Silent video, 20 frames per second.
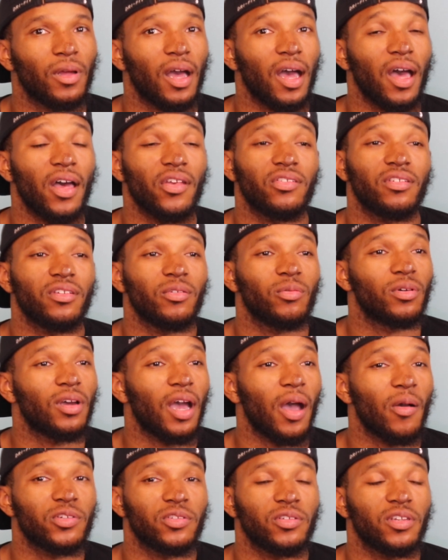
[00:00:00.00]
honestly,
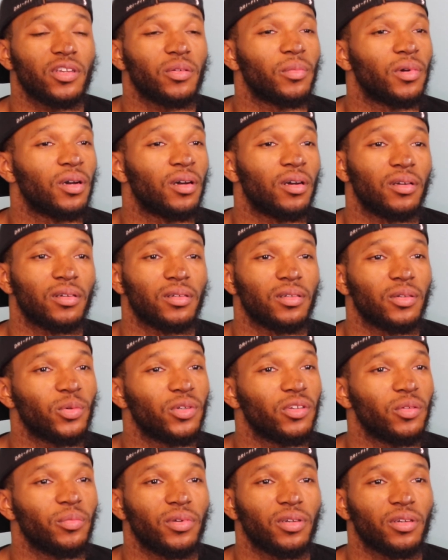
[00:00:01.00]
I would just give him a hug. It
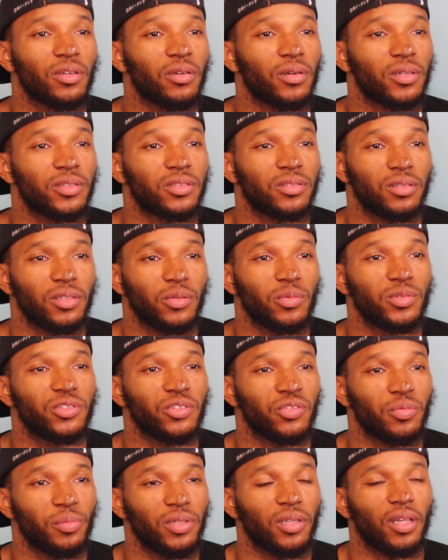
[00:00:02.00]
wouldn't even be a question. It would
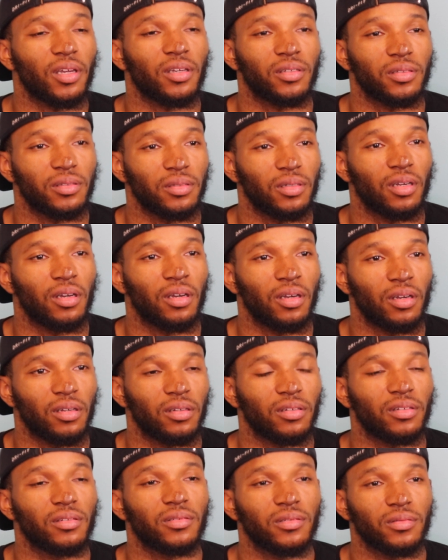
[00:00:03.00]
just be like a
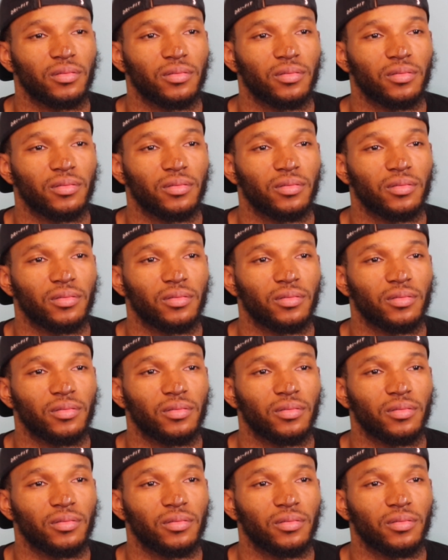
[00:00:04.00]
hug.